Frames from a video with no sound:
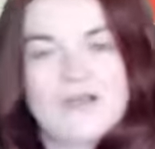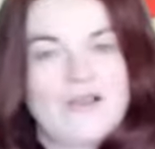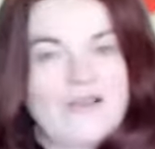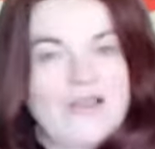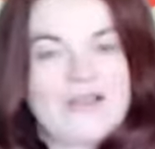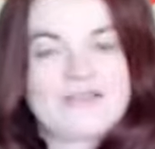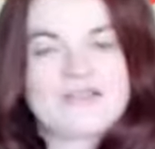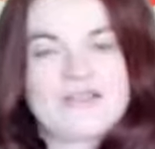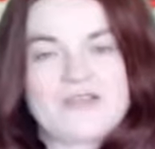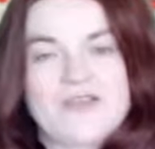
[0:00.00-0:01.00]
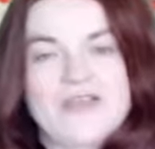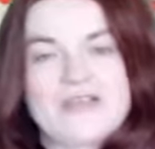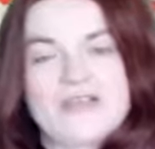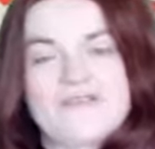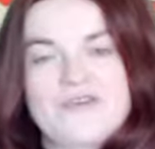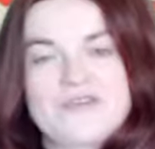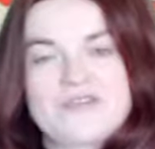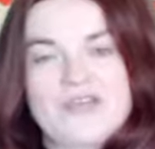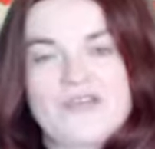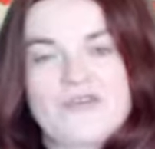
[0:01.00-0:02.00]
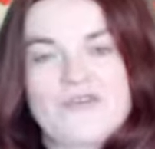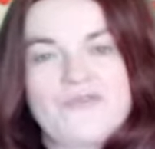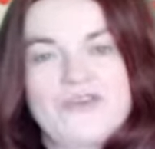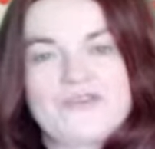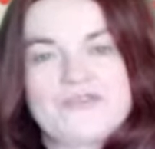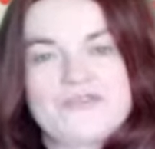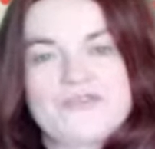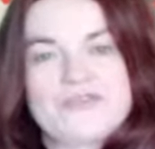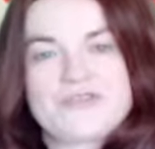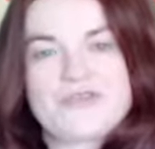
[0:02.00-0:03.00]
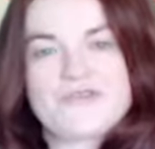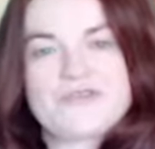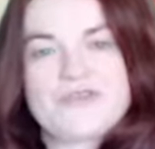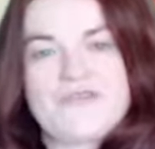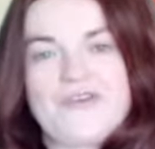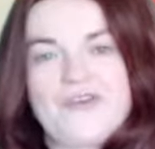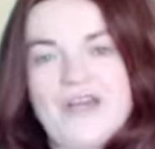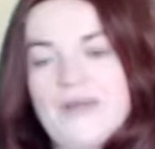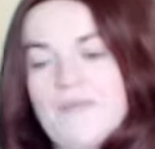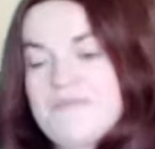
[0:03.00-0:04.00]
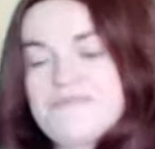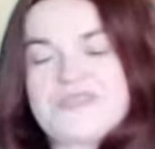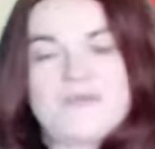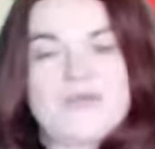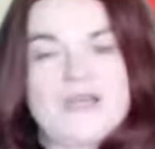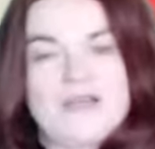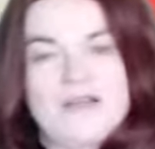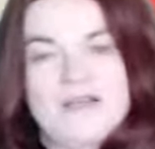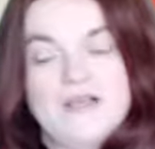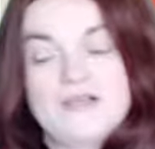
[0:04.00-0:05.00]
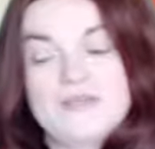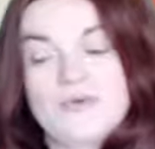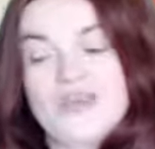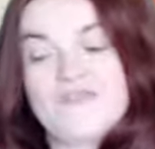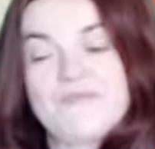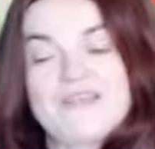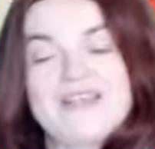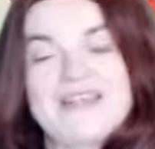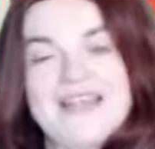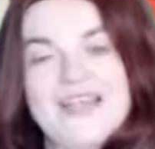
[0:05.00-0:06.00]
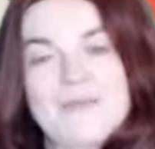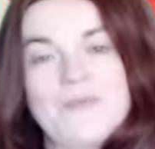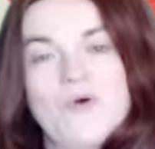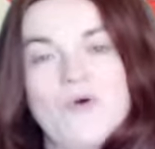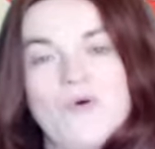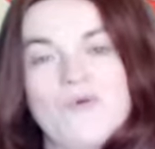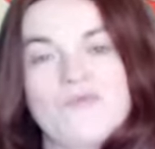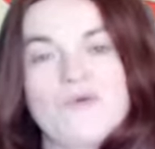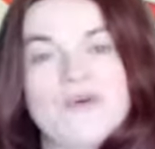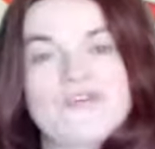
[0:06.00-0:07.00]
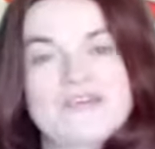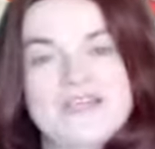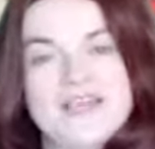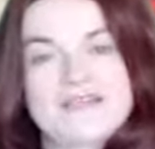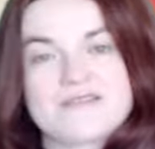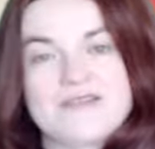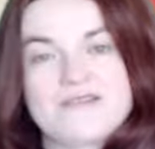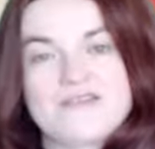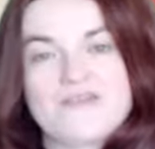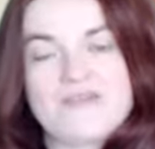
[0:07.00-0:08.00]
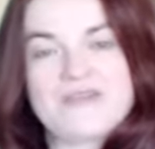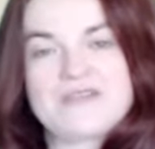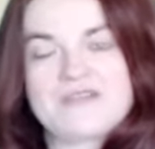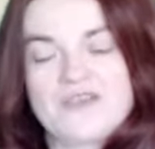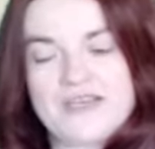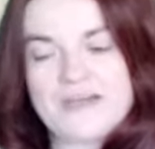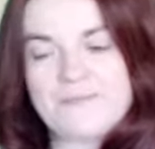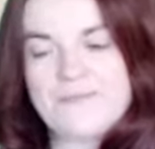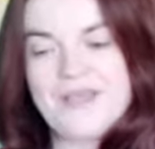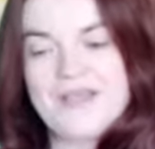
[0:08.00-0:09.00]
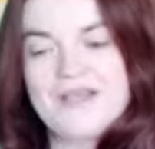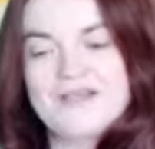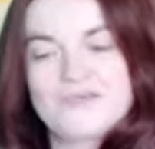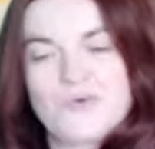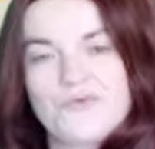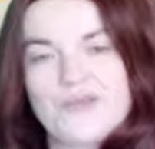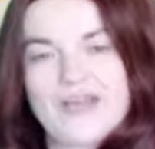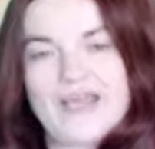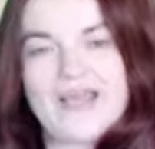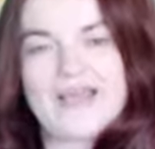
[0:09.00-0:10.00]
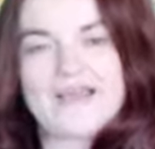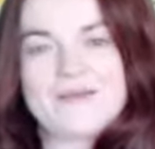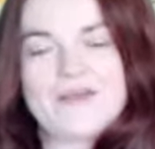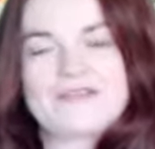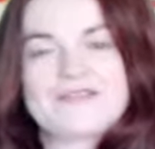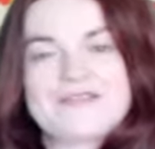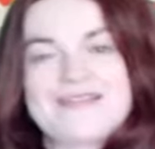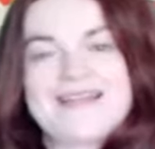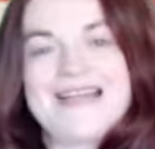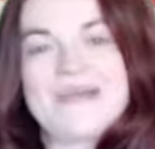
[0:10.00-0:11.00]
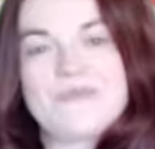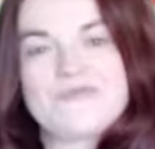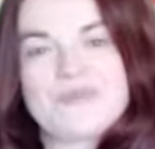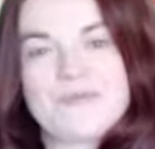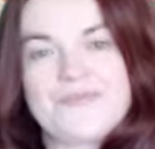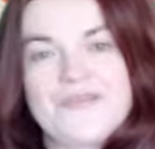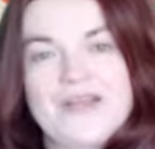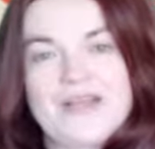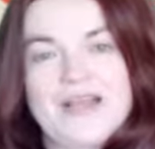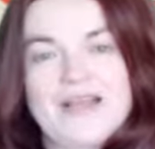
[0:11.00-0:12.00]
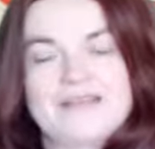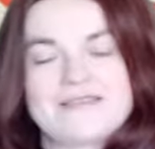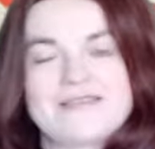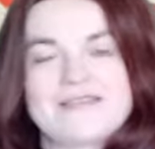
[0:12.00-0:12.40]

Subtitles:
like I said already, the first thing you do if you introduce yourself is give your name. Same here. So give me the name of whatever text it is you've been studying. Don't forget, because it's the name of something, and